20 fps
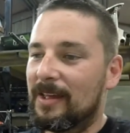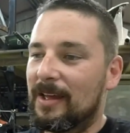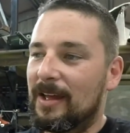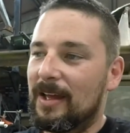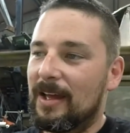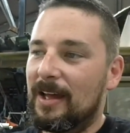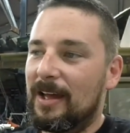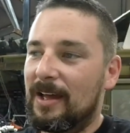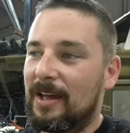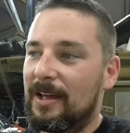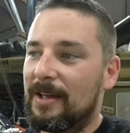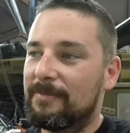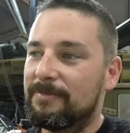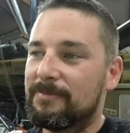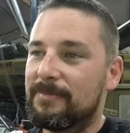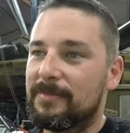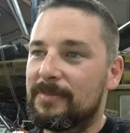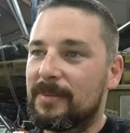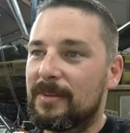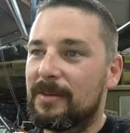
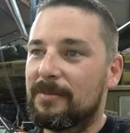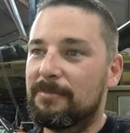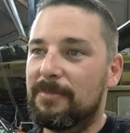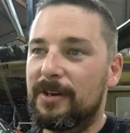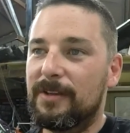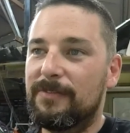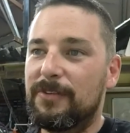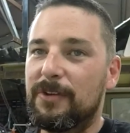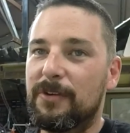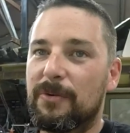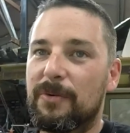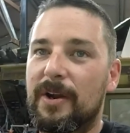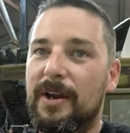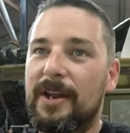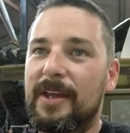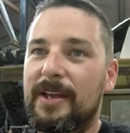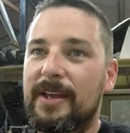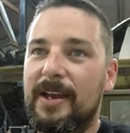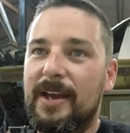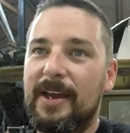But if you're
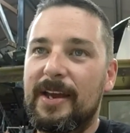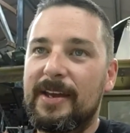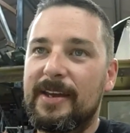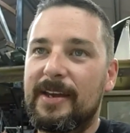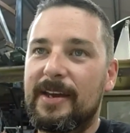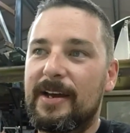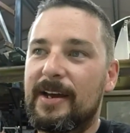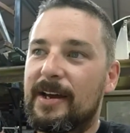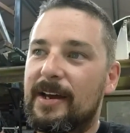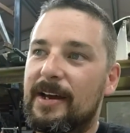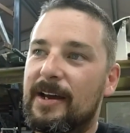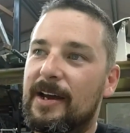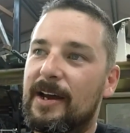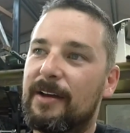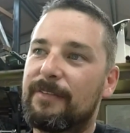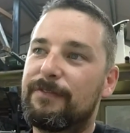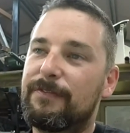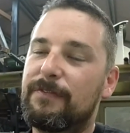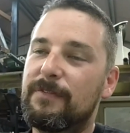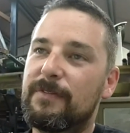running a
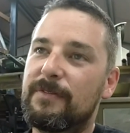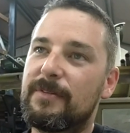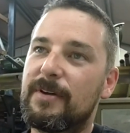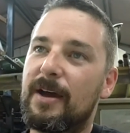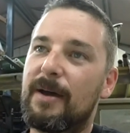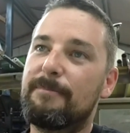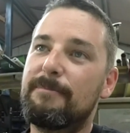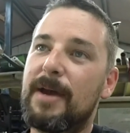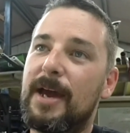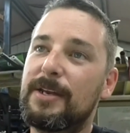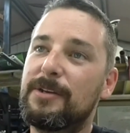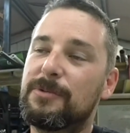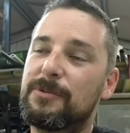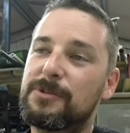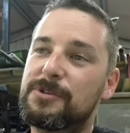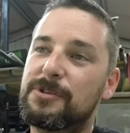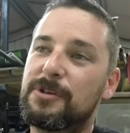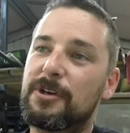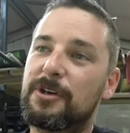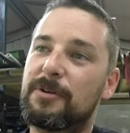manual
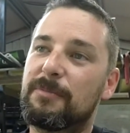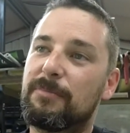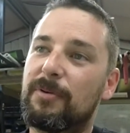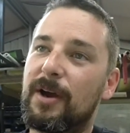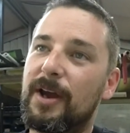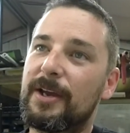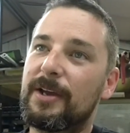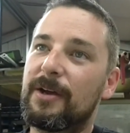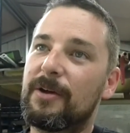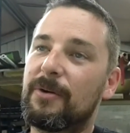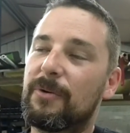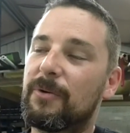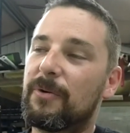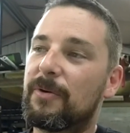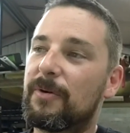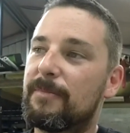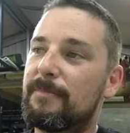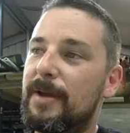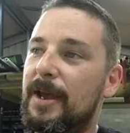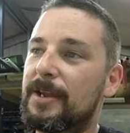circuit breaker or
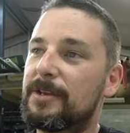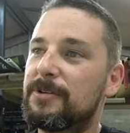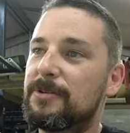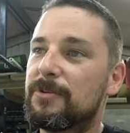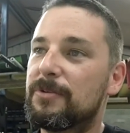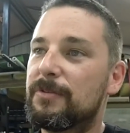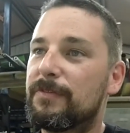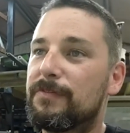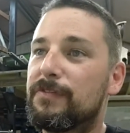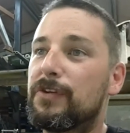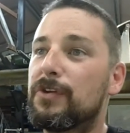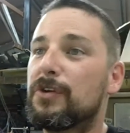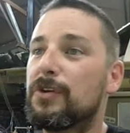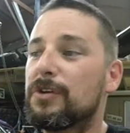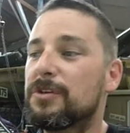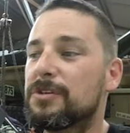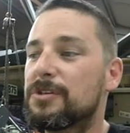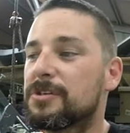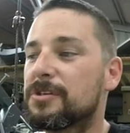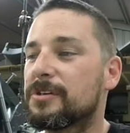a manual
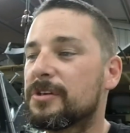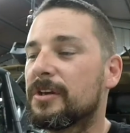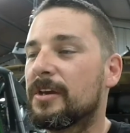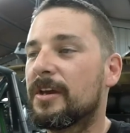fuse,